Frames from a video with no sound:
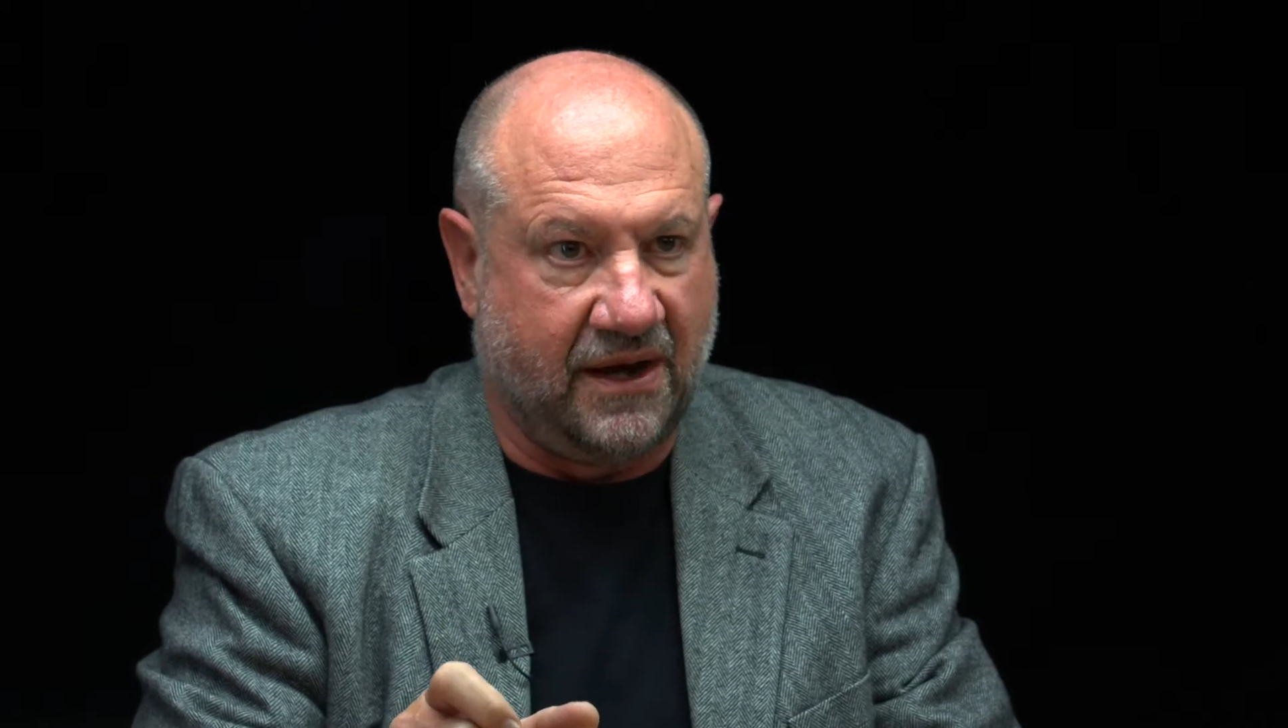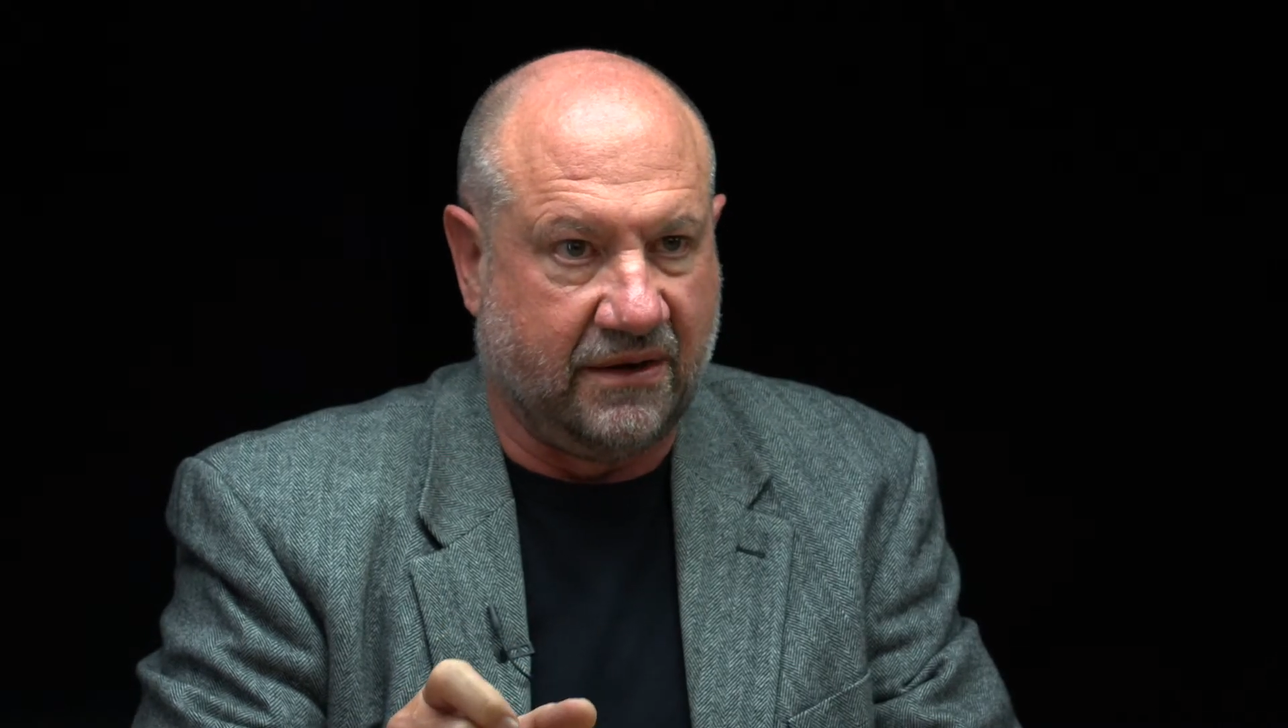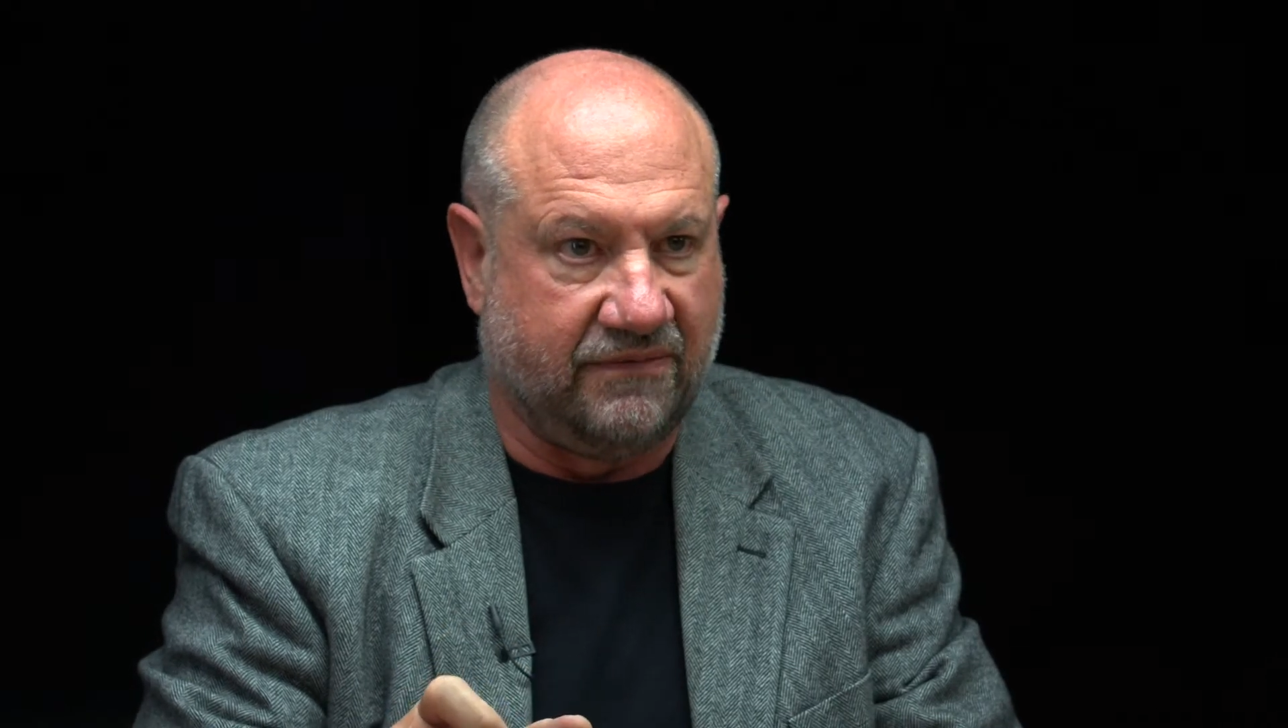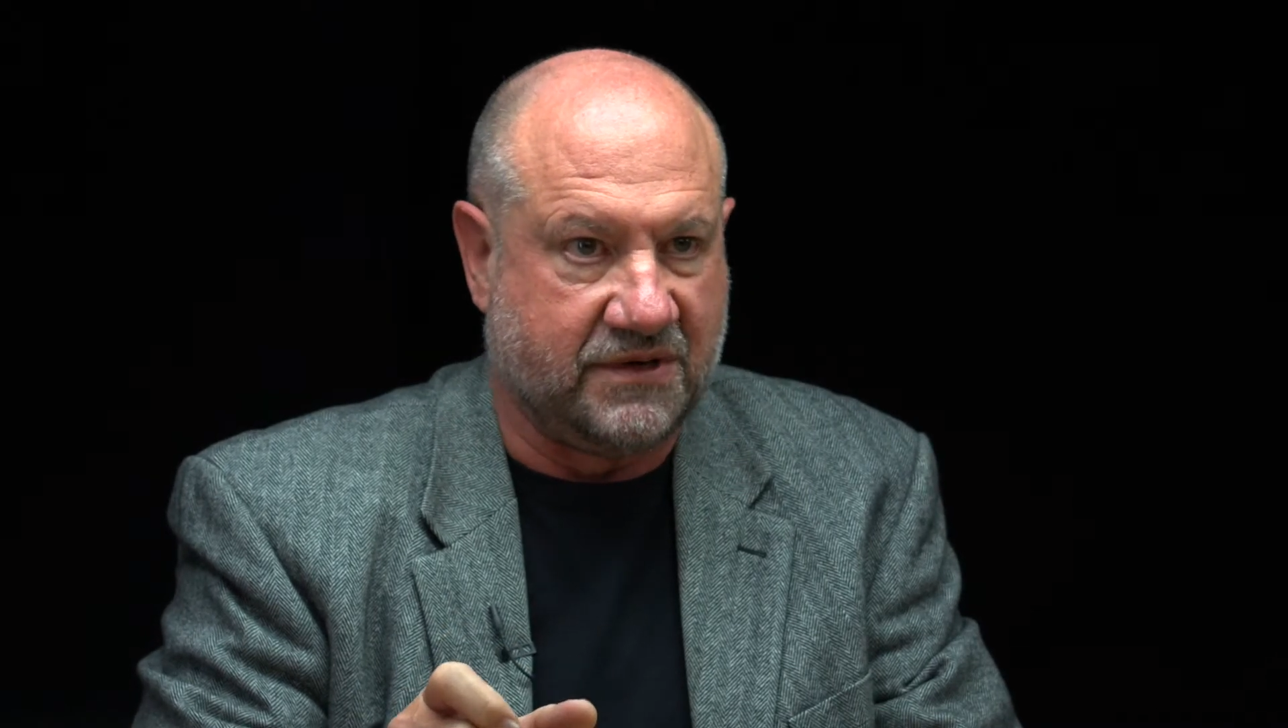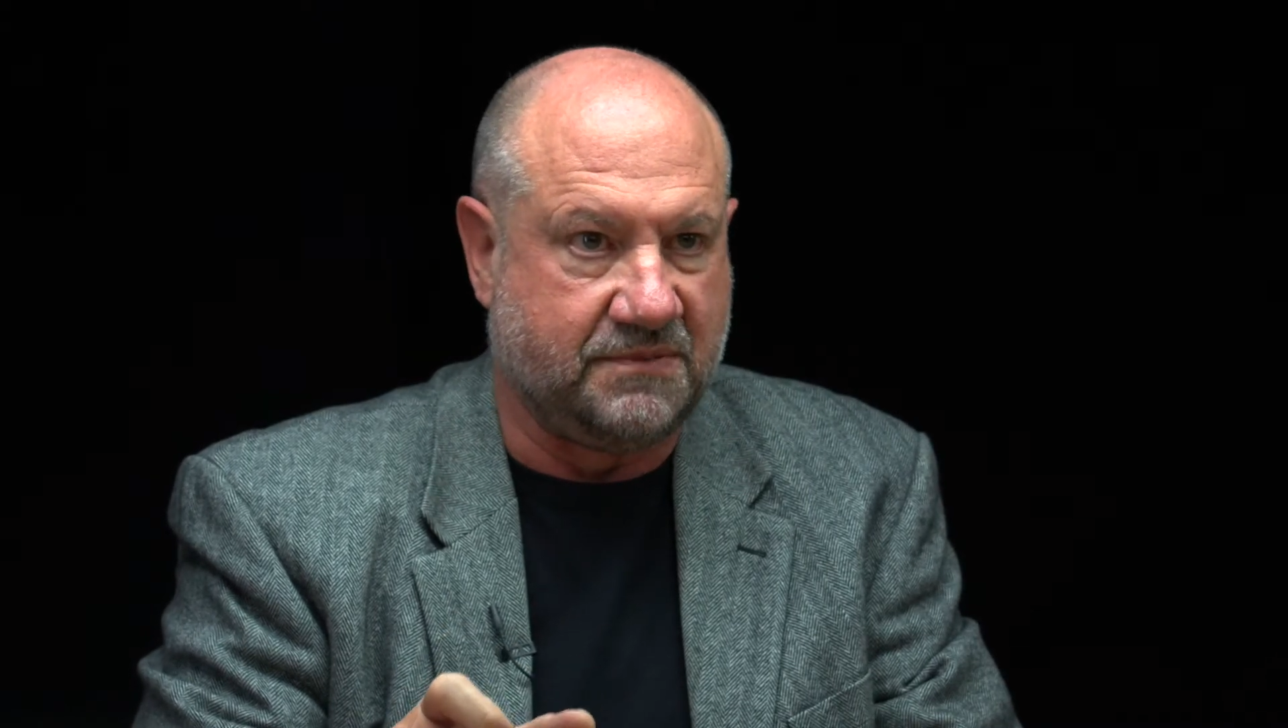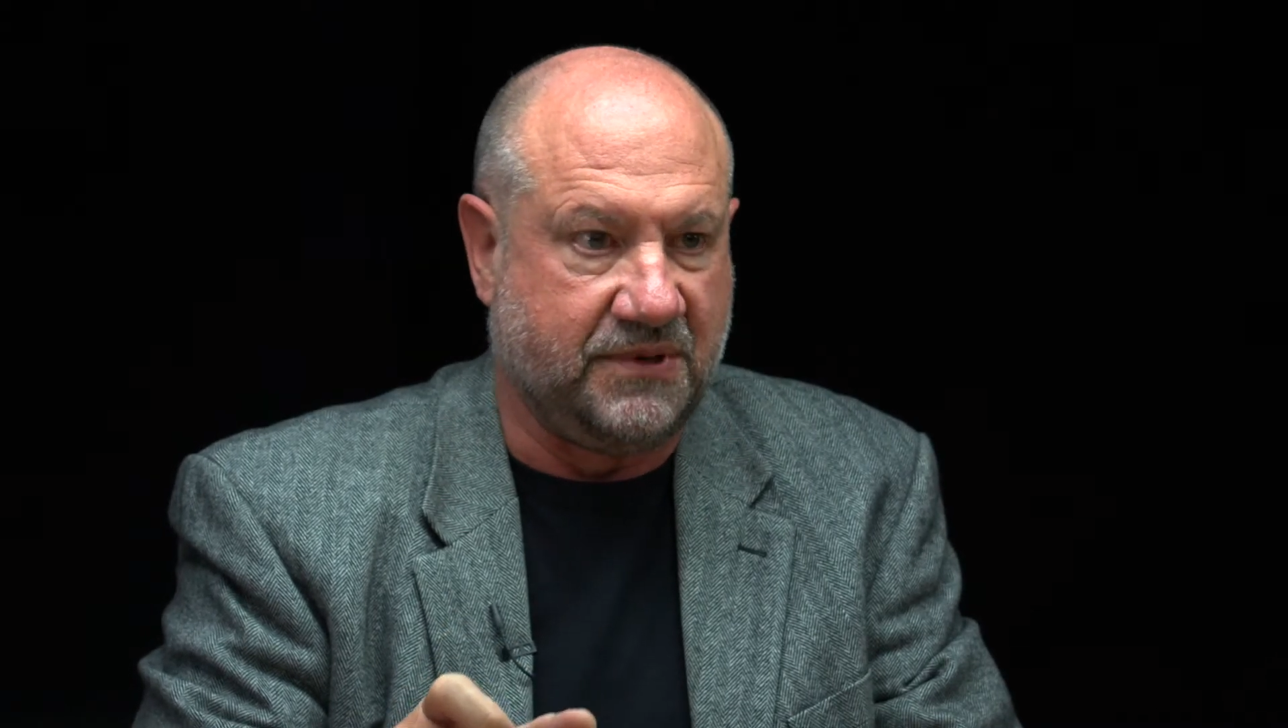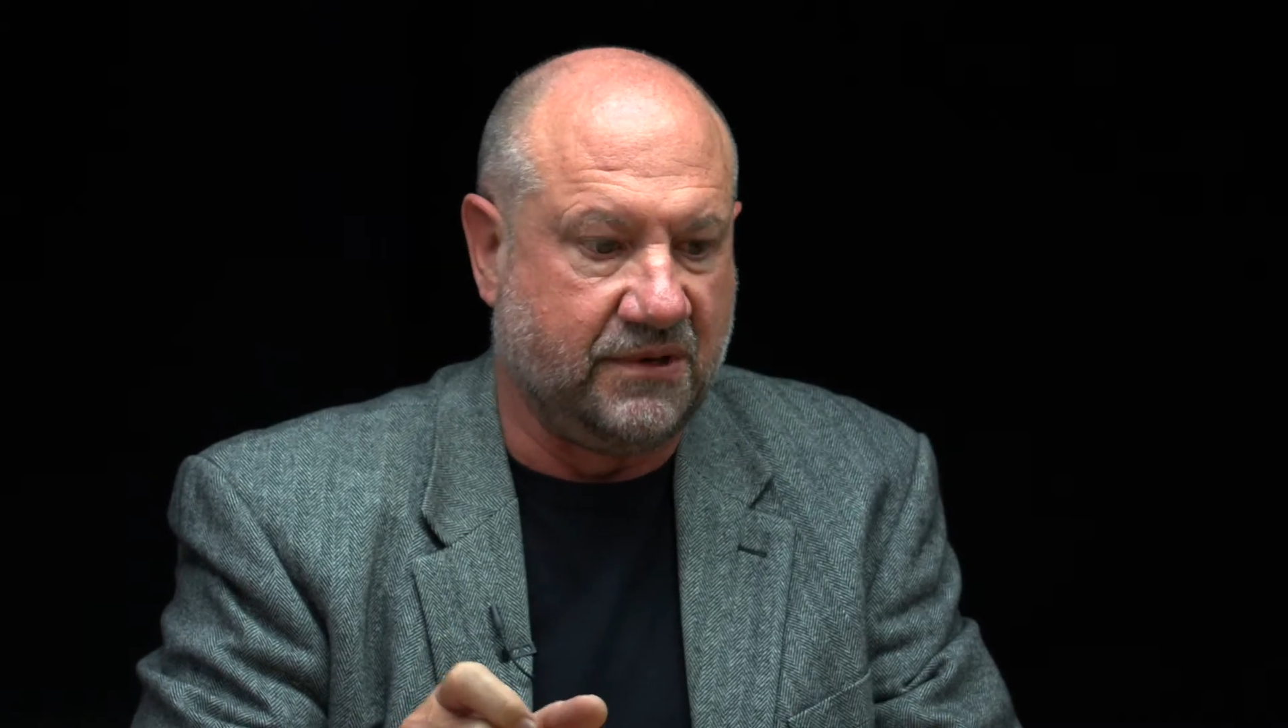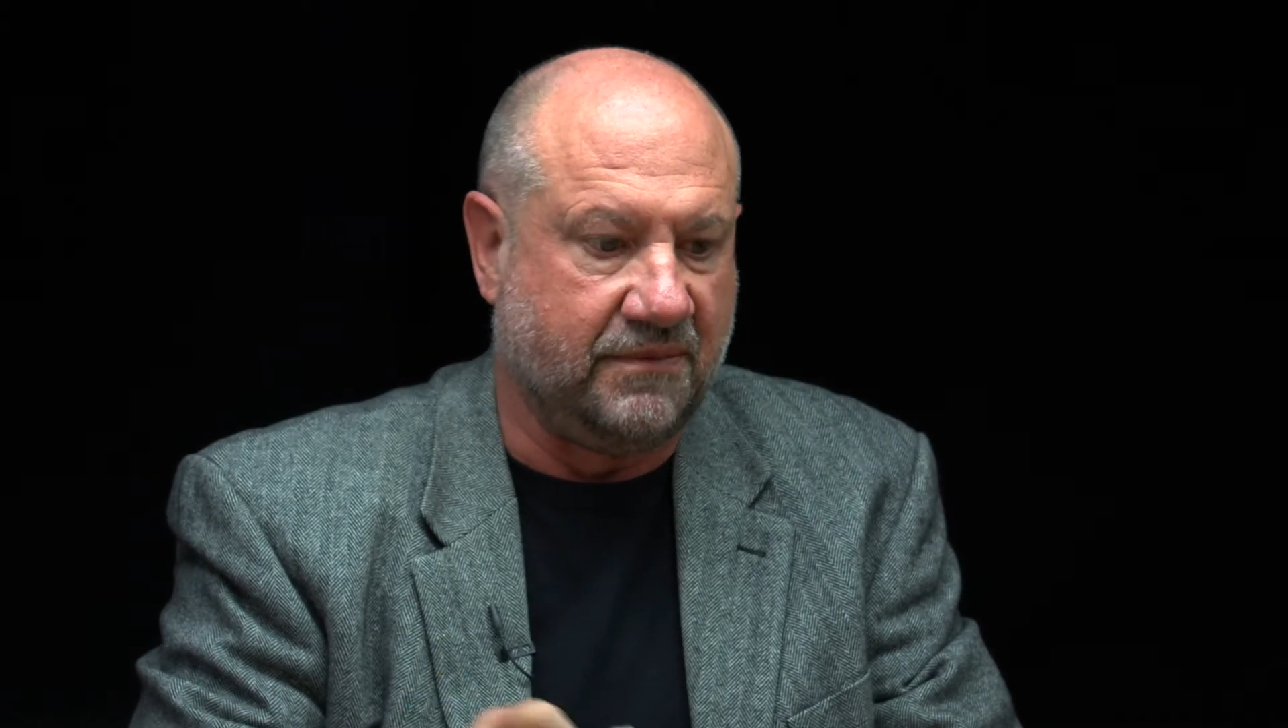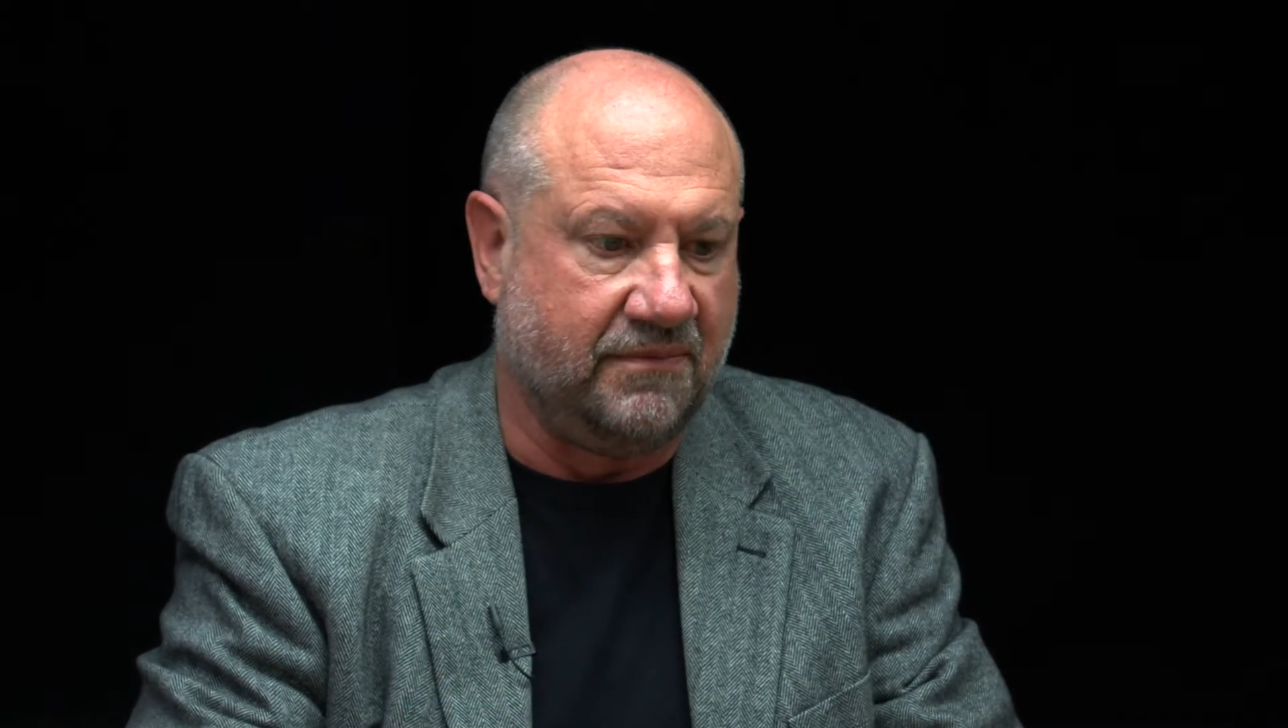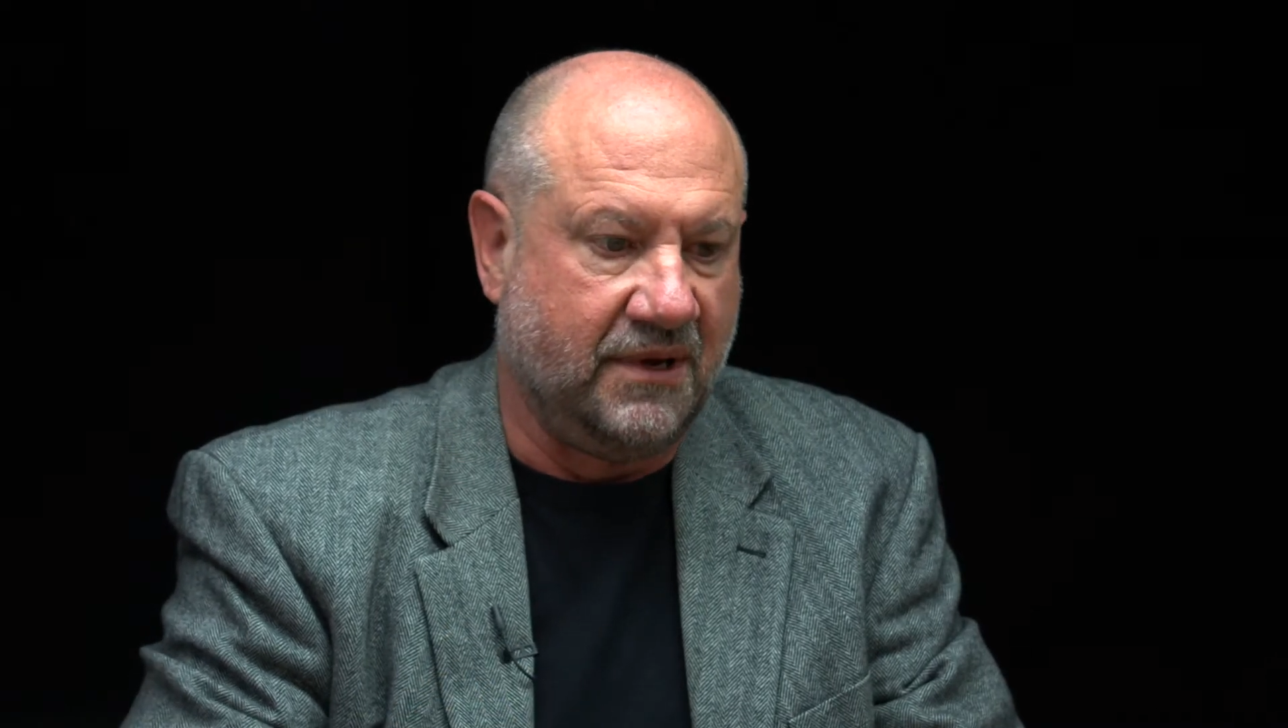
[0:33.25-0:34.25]
out of the
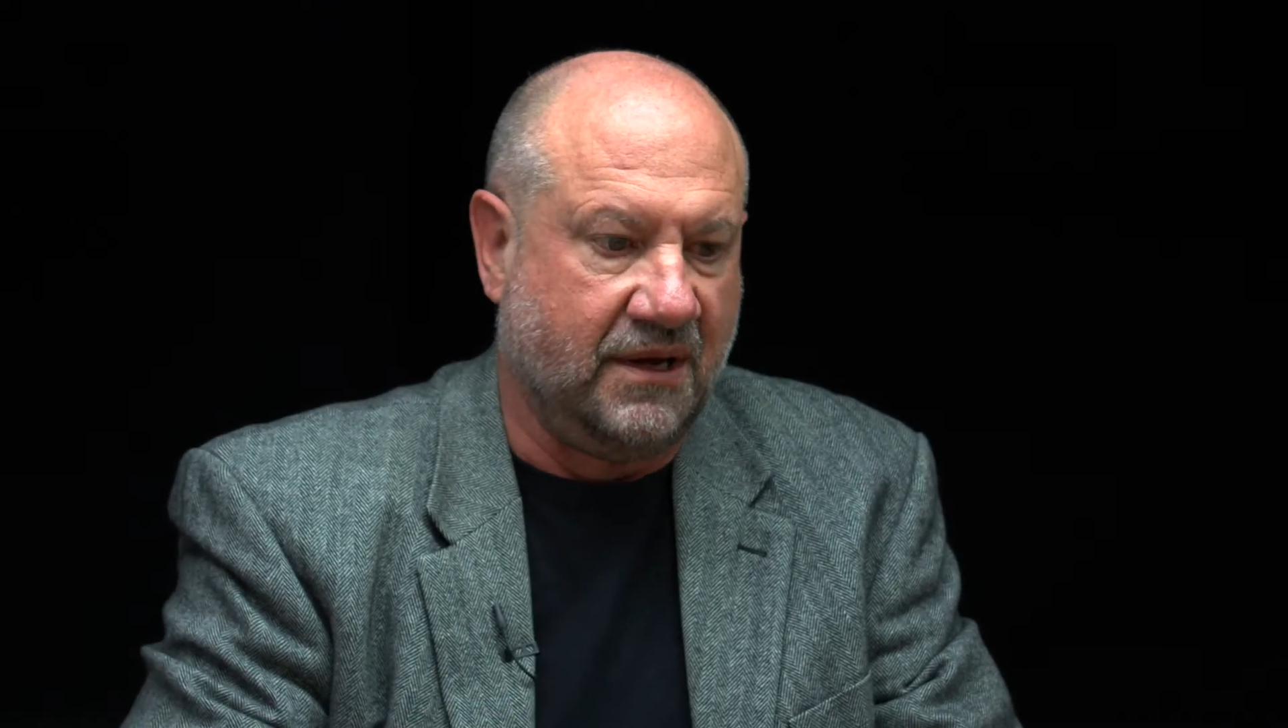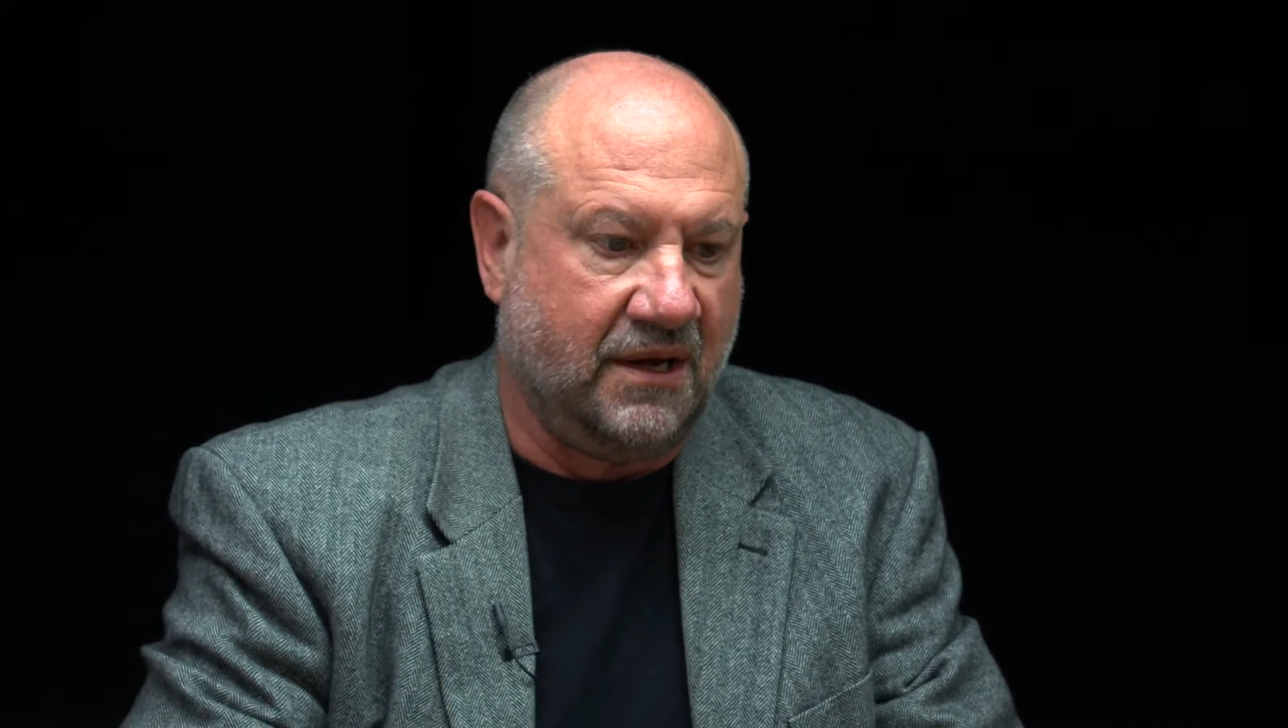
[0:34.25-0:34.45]
sputum